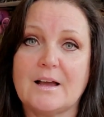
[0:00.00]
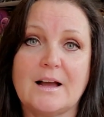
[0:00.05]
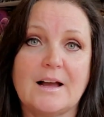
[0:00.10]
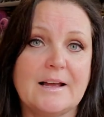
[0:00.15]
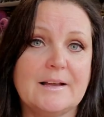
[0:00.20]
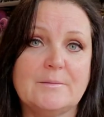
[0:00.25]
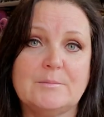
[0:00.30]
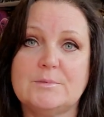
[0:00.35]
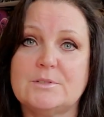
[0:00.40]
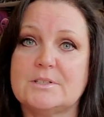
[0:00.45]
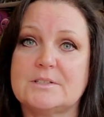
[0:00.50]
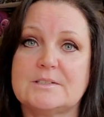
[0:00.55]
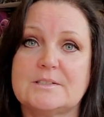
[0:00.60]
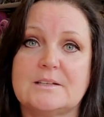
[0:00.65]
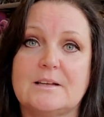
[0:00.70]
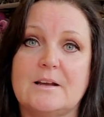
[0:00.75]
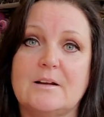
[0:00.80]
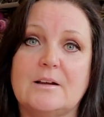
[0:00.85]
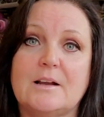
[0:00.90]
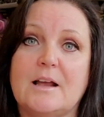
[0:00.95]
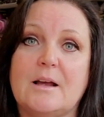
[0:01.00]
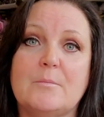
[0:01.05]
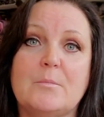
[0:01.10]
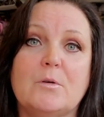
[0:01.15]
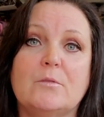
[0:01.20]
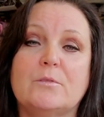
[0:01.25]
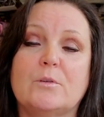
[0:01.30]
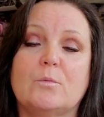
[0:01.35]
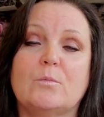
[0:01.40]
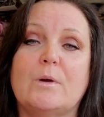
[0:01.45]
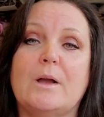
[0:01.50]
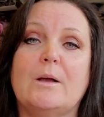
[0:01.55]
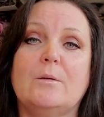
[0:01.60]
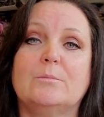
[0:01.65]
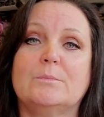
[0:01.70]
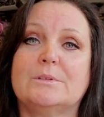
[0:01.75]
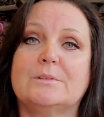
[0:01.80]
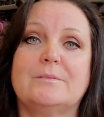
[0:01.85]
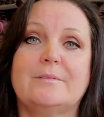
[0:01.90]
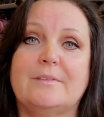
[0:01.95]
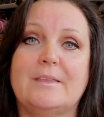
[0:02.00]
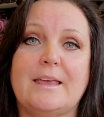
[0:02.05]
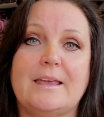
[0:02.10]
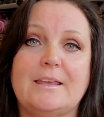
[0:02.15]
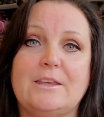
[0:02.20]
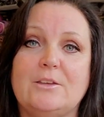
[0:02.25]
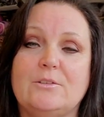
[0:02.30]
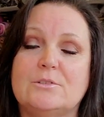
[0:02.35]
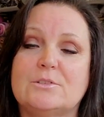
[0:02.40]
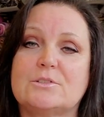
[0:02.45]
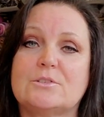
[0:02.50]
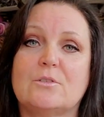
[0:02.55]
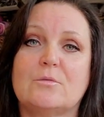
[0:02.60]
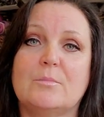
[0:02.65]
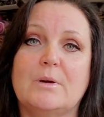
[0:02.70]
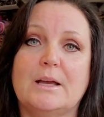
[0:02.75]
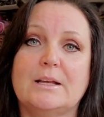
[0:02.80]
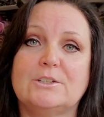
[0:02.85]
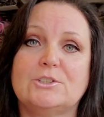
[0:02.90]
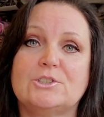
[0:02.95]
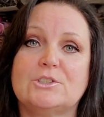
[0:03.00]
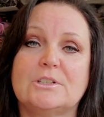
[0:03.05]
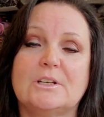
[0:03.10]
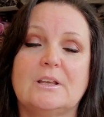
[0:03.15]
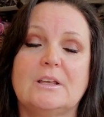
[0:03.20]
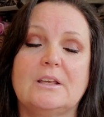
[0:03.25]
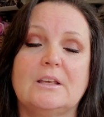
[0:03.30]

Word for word: I'm just, I'm overwhelmed. Thank you so much.